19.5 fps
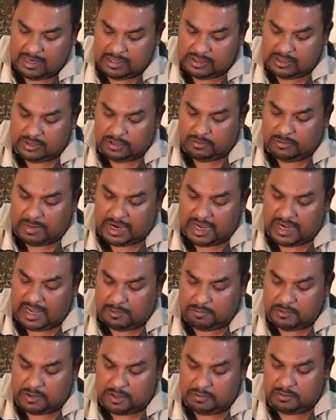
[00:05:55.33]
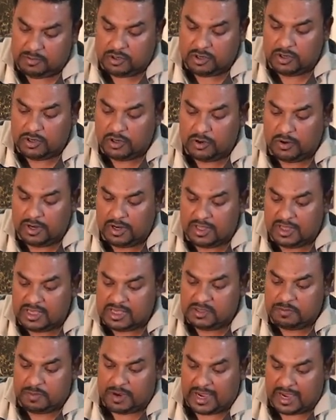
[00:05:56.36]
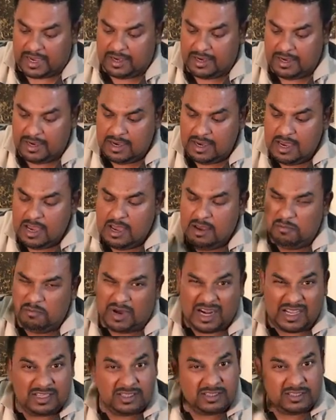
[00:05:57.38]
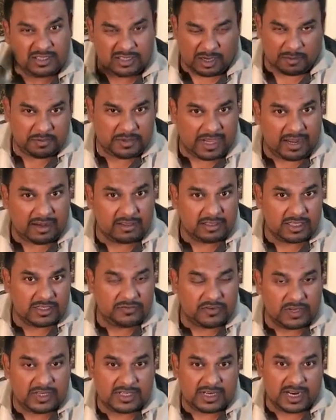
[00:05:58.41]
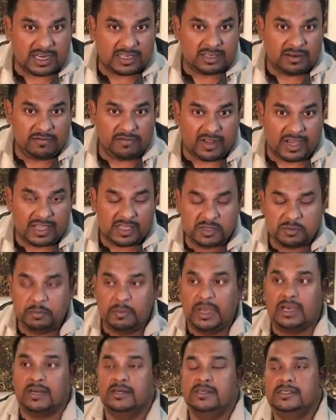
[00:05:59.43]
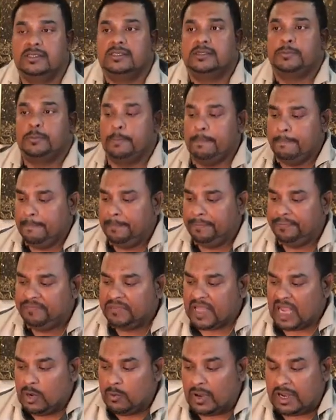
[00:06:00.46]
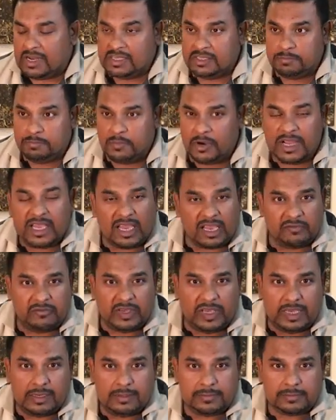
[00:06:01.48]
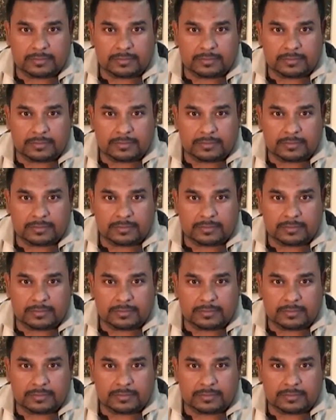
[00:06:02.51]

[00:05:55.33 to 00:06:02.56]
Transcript: So my laptop could go into this bag, but I stopped carrying this for international flights because, one, it's pretty heavy.